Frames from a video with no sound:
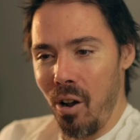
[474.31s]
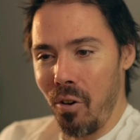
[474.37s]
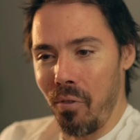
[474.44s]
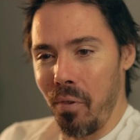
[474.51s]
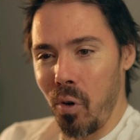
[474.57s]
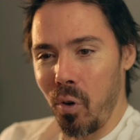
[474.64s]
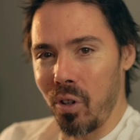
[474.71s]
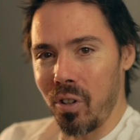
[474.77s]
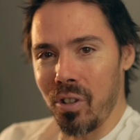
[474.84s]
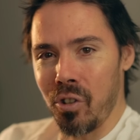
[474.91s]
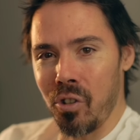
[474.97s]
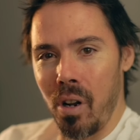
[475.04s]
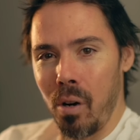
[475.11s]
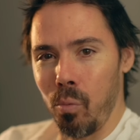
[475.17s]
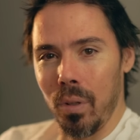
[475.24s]
autofocus
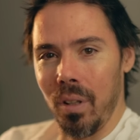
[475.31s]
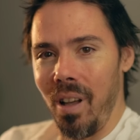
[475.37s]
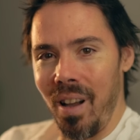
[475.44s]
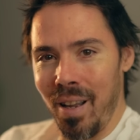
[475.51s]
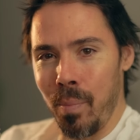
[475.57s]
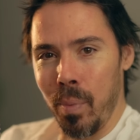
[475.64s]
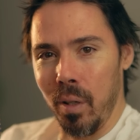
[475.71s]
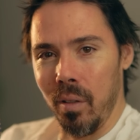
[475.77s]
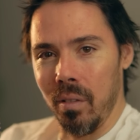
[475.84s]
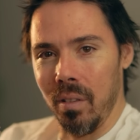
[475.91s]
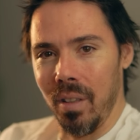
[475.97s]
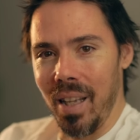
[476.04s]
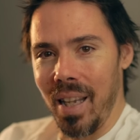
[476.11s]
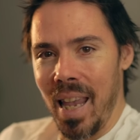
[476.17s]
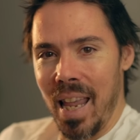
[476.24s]
is not reliable.
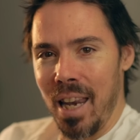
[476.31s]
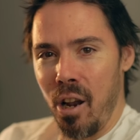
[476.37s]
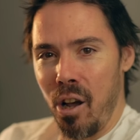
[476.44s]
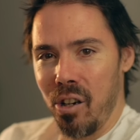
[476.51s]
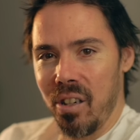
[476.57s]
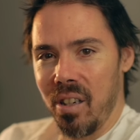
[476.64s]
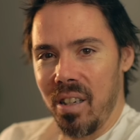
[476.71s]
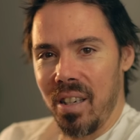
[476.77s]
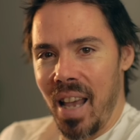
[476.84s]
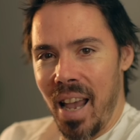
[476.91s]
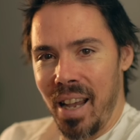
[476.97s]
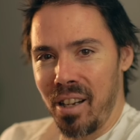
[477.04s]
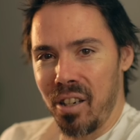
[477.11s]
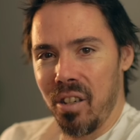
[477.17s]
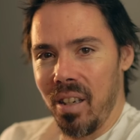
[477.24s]
They cannot
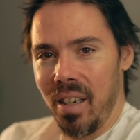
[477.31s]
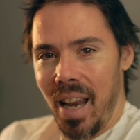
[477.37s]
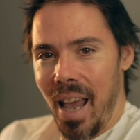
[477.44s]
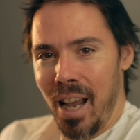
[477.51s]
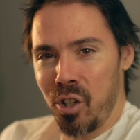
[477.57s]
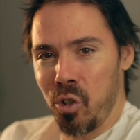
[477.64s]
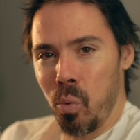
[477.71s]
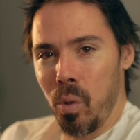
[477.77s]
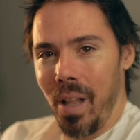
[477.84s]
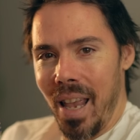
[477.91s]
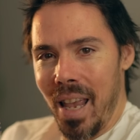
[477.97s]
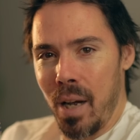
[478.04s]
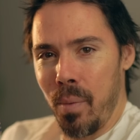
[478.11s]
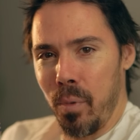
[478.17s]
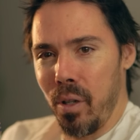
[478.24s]
detect an actual
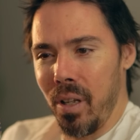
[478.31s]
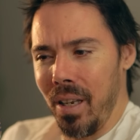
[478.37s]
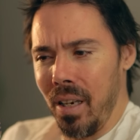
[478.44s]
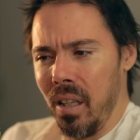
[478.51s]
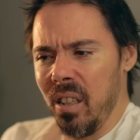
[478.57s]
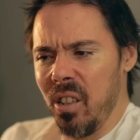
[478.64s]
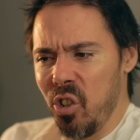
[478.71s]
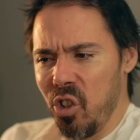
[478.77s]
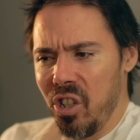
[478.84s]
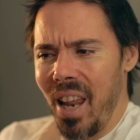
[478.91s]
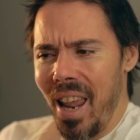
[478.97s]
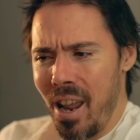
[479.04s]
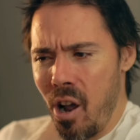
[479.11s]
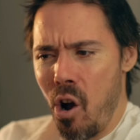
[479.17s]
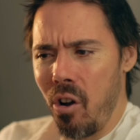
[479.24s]
animal and
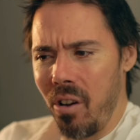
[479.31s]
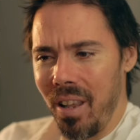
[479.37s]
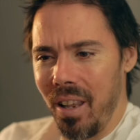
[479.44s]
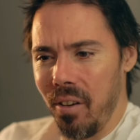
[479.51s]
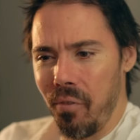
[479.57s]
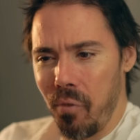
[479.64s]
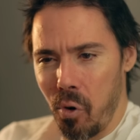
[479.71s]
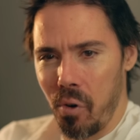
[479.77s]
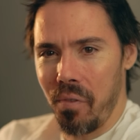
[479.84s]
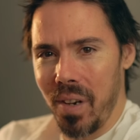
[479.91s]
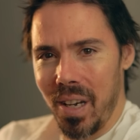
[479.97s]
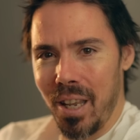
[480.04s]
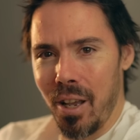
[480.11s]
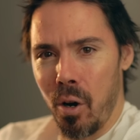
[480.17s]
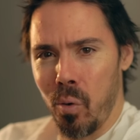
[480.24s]
stay on it for
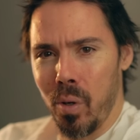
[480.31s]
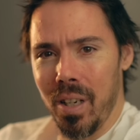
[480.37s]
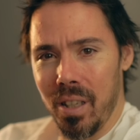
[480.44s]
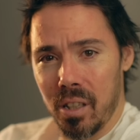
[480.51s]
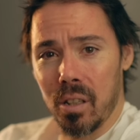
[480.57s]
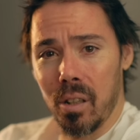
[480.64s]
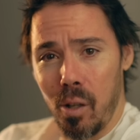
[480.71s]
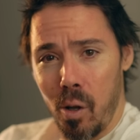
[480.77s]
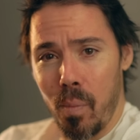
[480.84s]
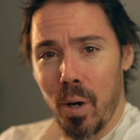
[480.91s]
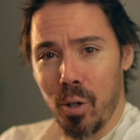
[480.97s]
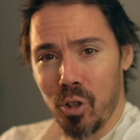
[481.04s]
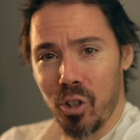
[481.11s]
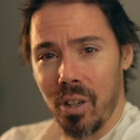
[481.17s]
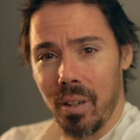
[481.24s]
video in slow
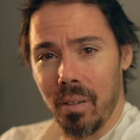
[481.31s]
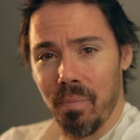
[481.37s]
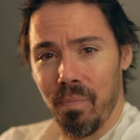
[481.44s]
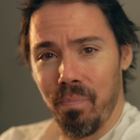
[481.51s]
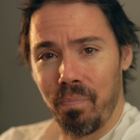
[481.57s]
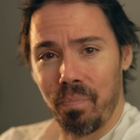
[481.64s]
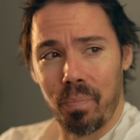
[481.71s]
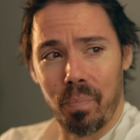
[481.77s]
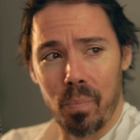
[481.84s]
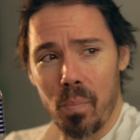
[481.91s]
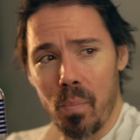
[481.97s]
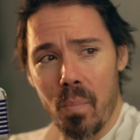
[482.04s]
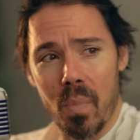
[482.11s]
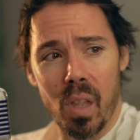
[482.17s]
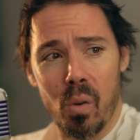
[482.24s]
motion.
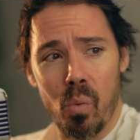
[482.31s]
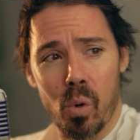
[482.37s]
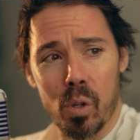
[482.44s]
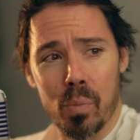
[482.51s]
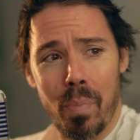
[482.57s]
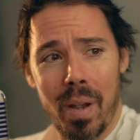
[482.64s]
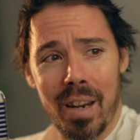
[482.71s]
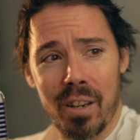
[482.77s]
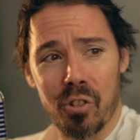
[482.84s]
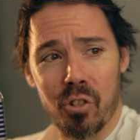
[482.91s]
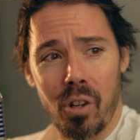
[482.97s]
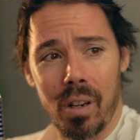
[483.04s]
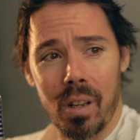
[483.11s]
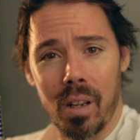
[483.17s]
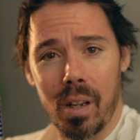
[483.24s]
Whereas
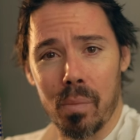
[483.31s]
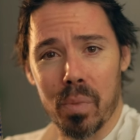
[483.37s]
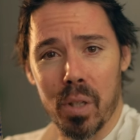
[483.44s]
Panasonic